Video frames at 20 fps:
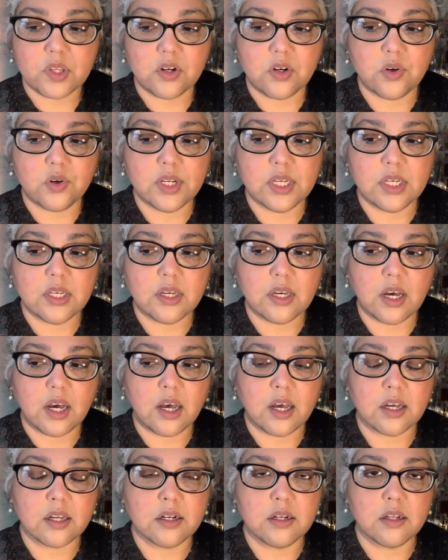Greek
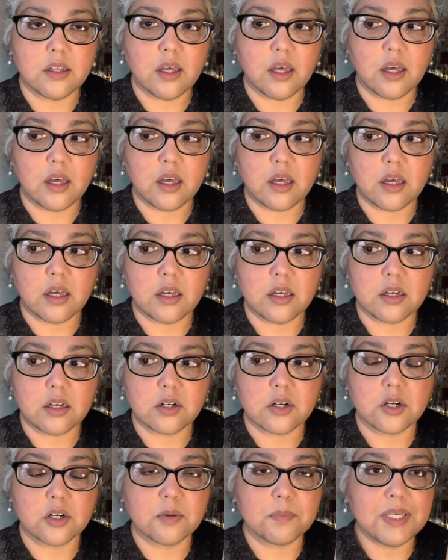god uh,
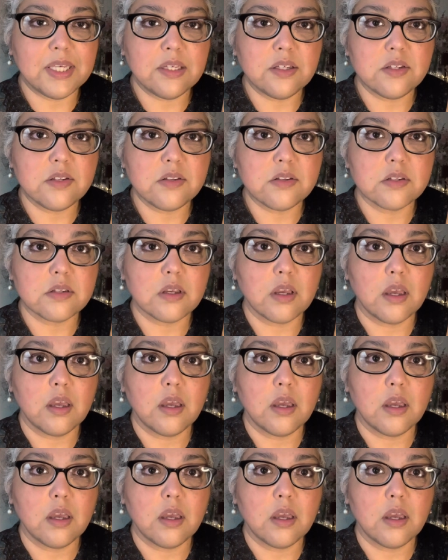Hermes.